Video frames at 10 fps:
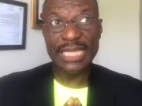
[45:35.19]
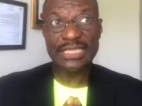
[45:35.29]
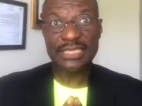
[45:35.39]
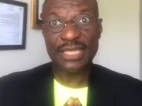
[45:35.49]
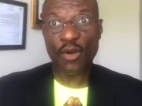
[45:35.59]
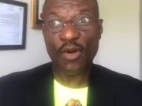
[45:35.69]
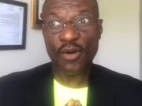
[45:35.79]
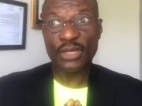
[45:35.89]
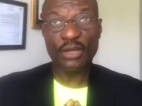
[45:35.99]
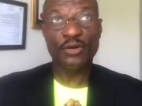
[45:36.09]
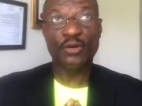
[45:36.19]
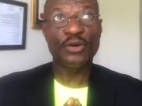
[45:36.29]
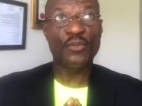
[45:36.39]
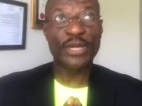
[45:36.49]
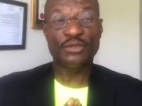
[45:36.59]
It's all the
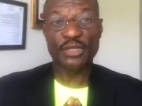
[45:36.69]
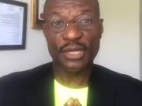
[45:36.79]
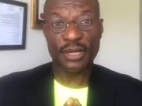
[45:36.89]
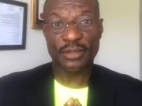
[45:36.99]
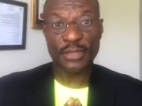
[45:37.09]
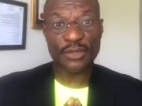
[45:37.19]
glory went to God